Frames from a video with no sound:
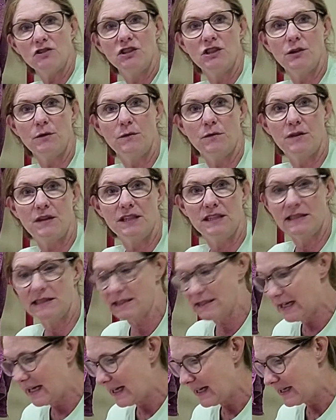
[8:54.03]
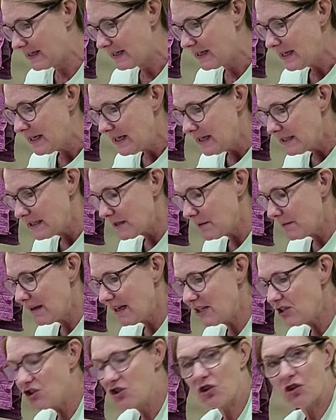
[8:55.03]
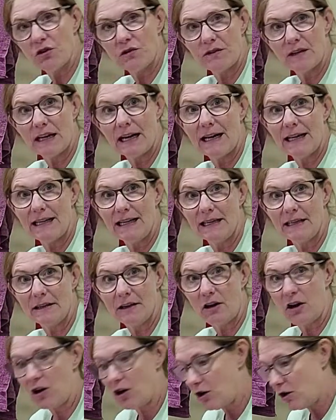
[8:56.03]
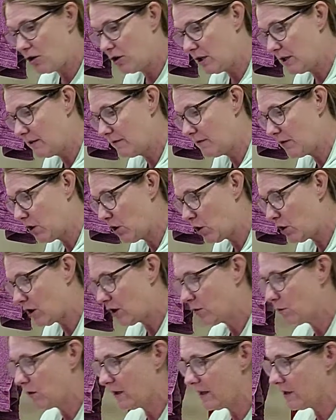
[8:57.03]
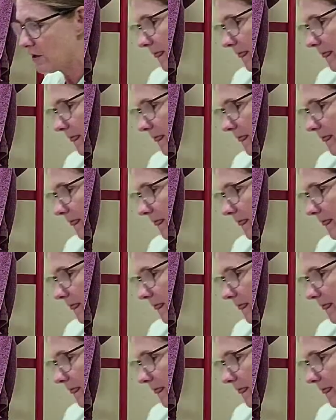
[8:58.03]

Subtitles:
do this side to make sure that I get all of the hardware.